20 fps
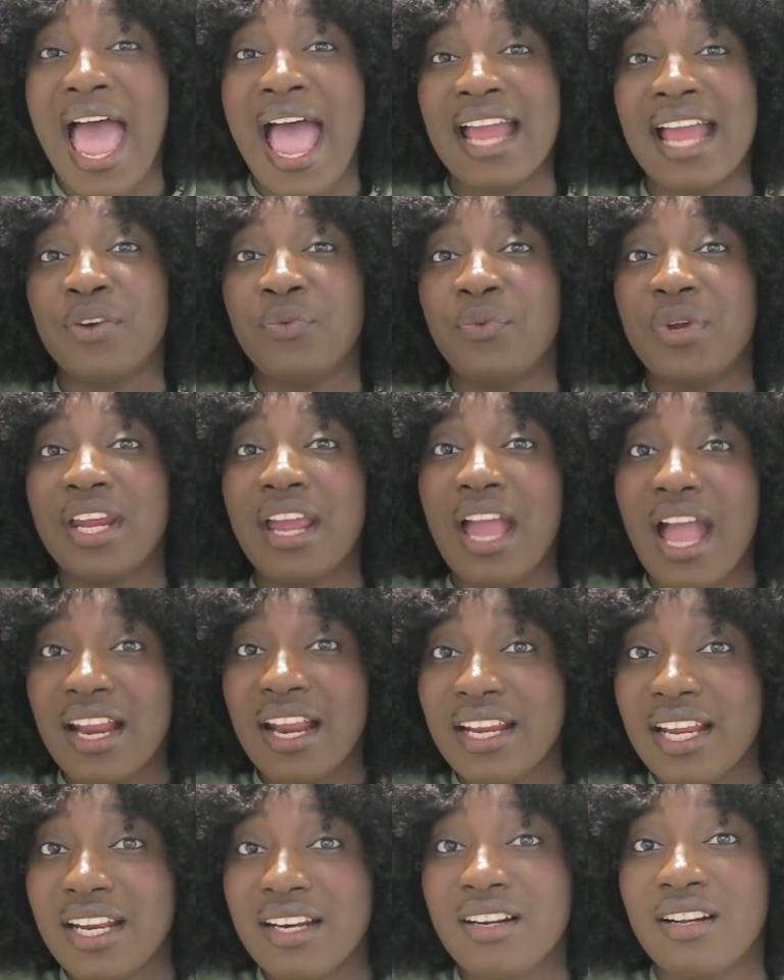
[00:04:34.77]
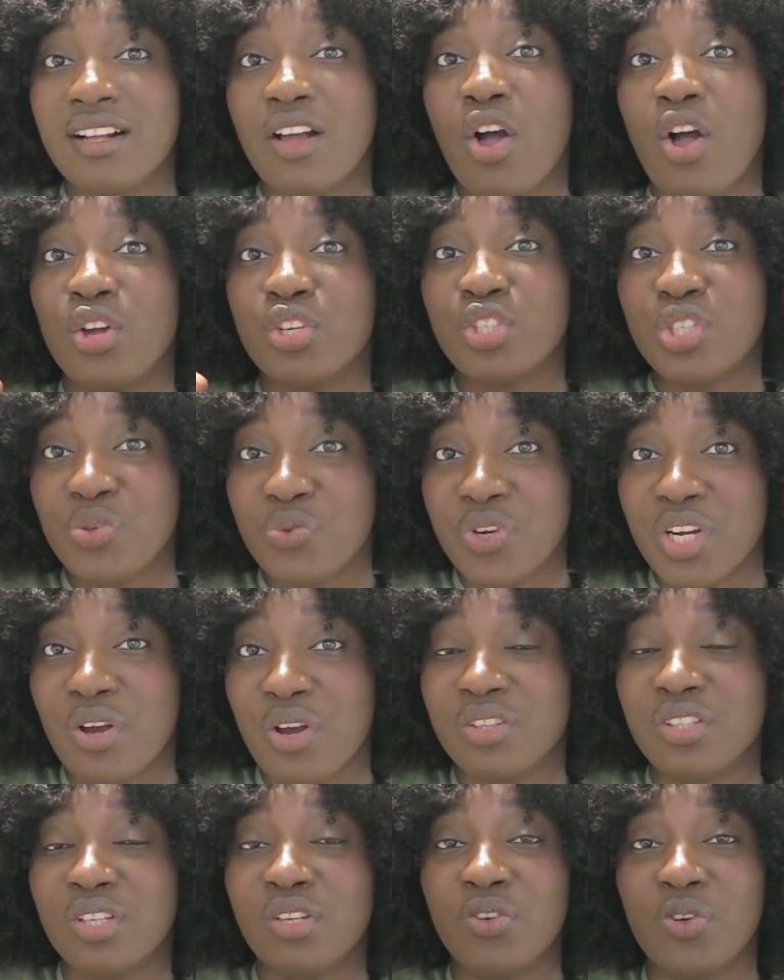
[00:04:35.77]
And regarding the country
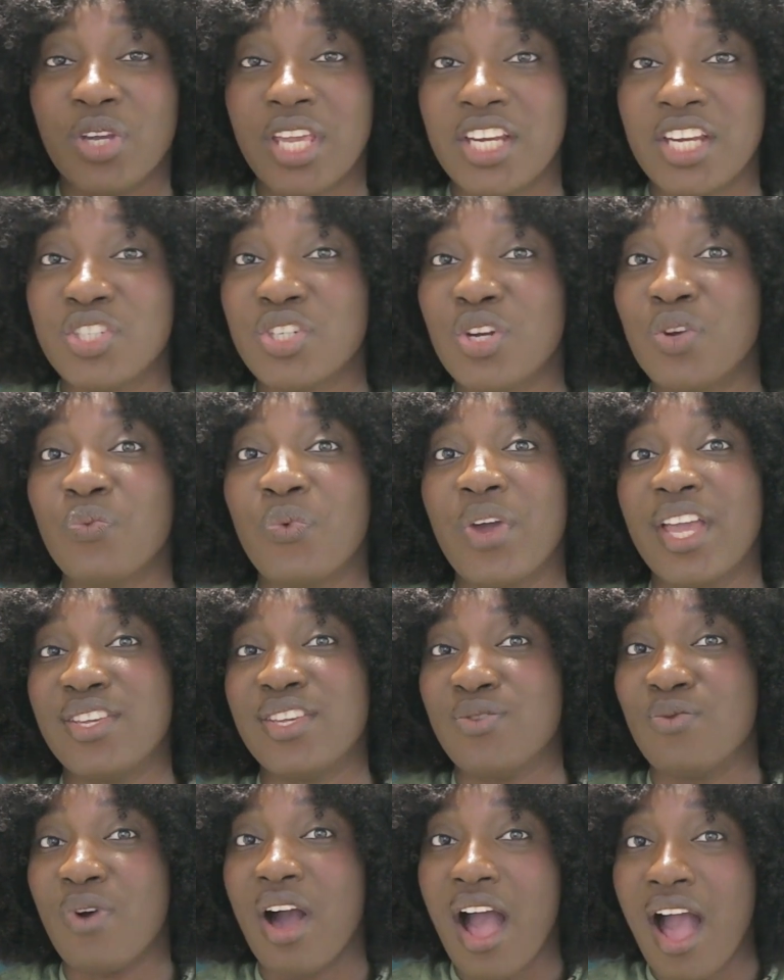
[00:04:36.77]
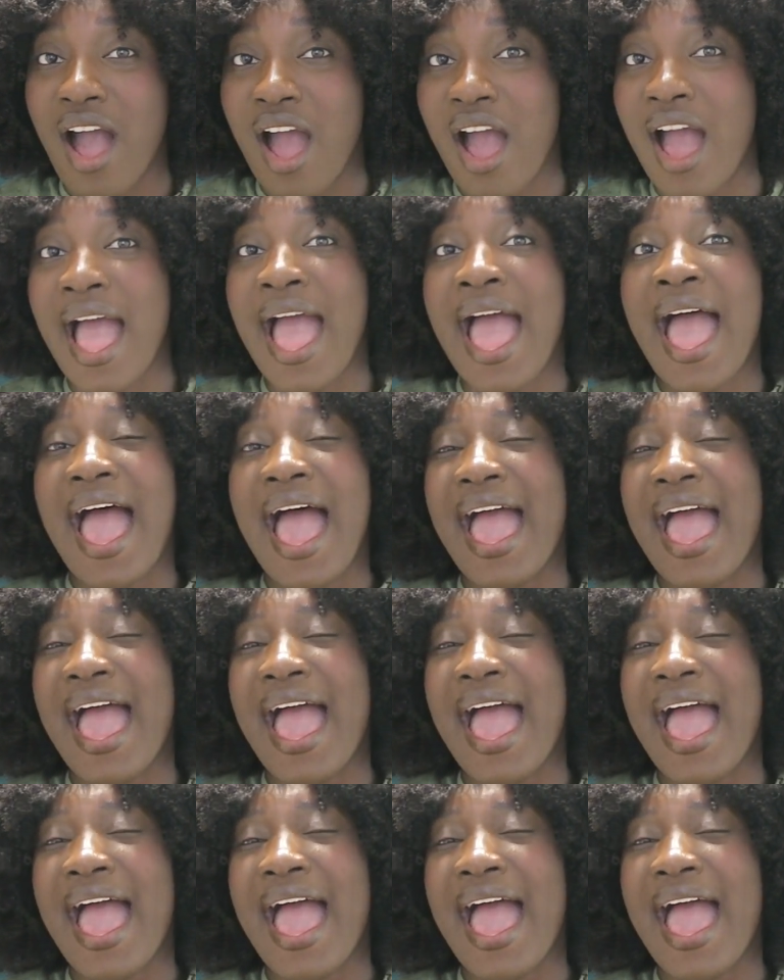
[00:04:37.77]
or the location where you are,